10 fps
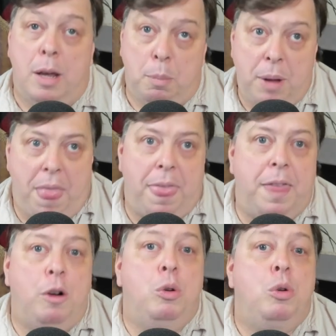But
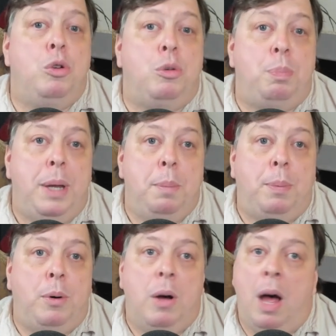those
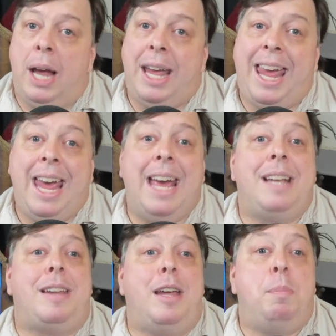people
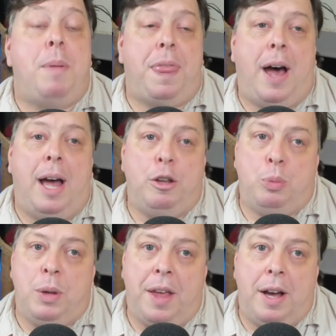can't empathize
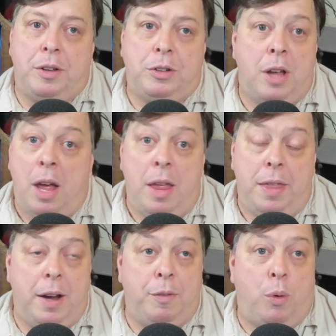with us.
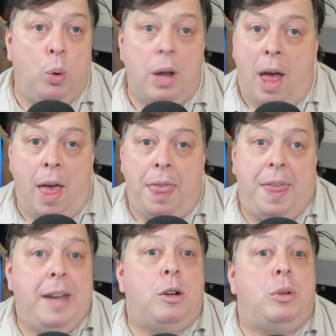Therefore,
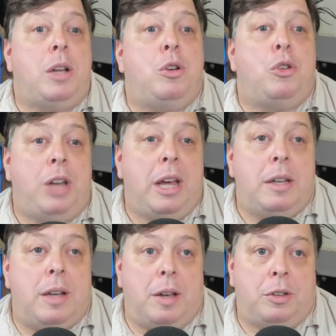they don't
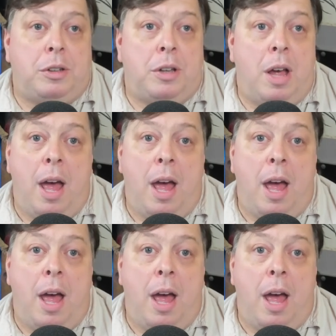understand us.